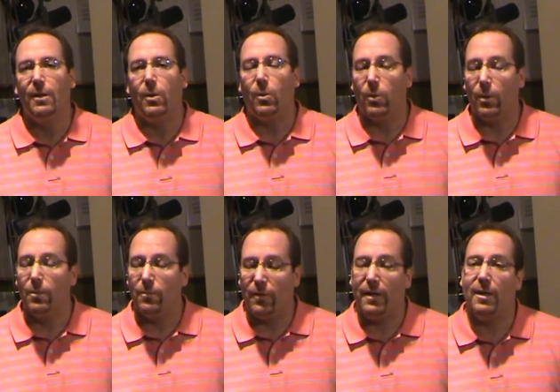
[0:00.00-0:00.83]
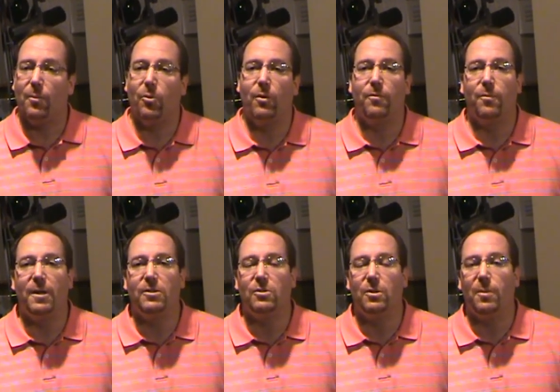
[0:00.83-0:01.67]
or find out more
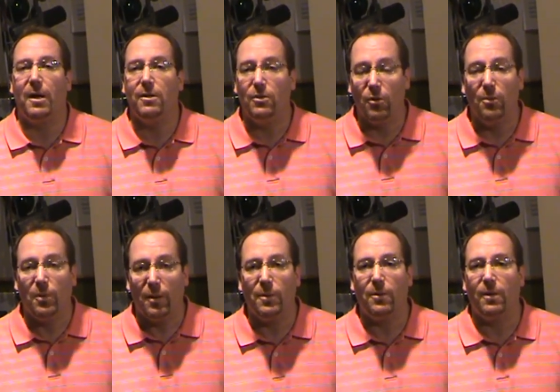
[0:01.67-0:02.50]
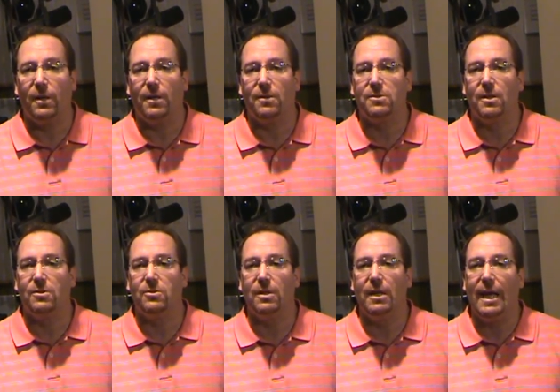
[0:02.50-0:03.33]
information about your public radio
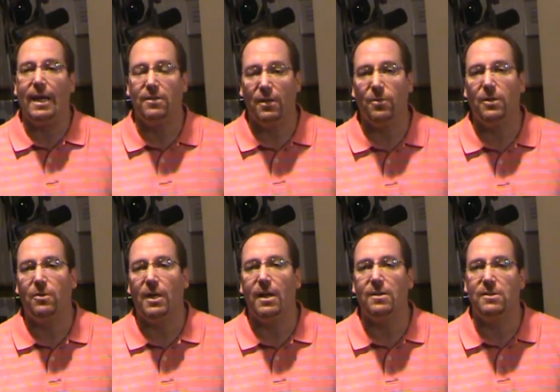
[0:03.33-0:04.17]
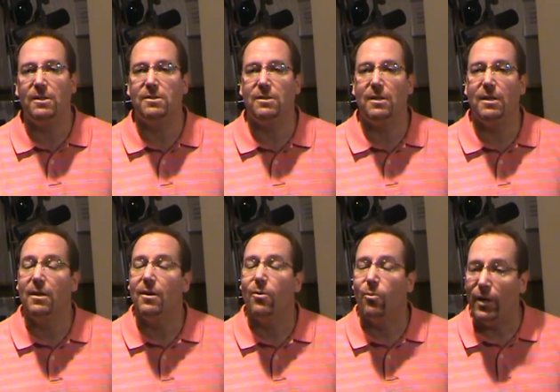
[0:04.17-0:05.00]
station at
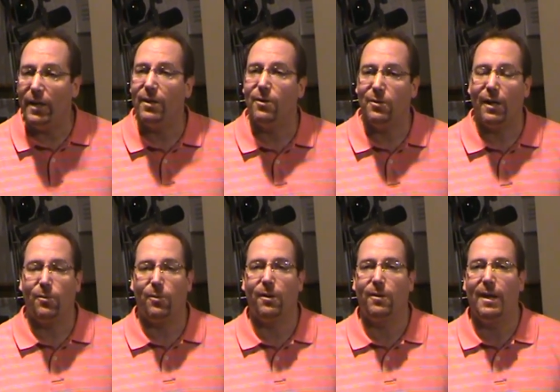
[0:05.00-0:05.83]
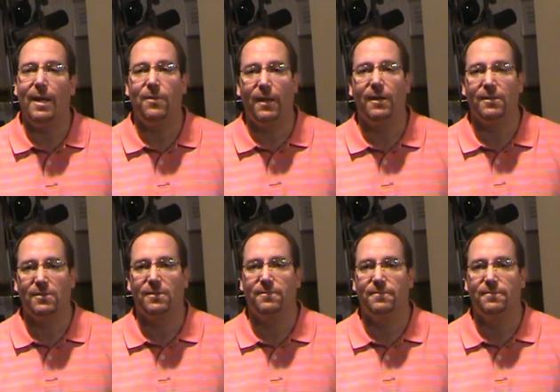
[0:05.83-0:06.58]
wkccradio.org. And thanks.